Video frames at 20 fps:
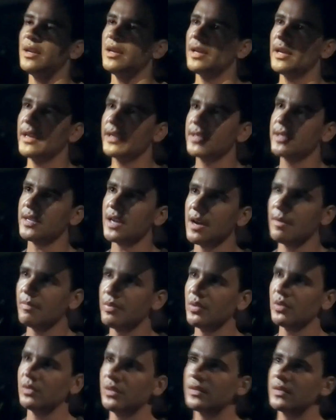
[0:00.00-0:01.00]

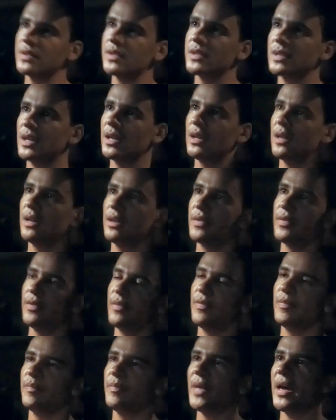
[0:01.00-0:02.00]
examples
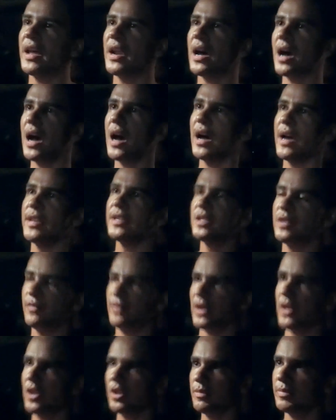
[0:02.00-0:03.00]
that I
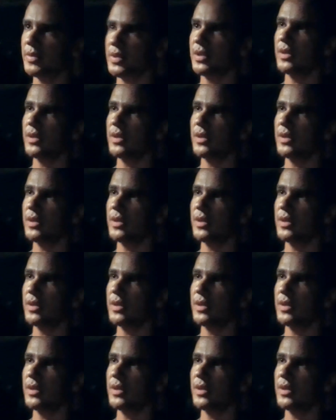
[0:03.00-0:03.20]
developed,